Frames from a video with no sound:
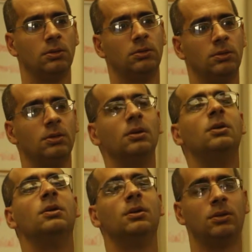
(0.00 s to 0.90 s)
And
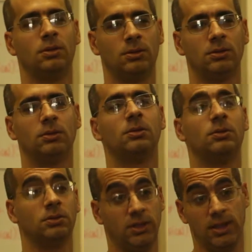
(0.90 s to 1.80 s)
that's a
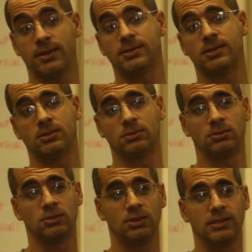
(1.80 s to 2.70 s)
big piece of the class,
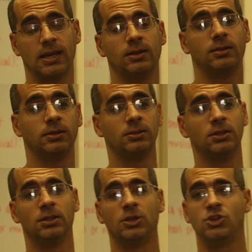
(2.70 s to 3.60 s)
because we want to
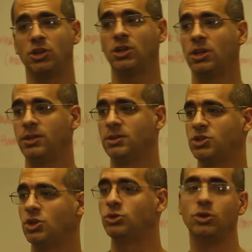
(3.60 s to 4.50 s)
create a place
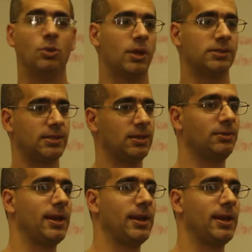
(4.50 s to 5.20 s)
where people don't have to have a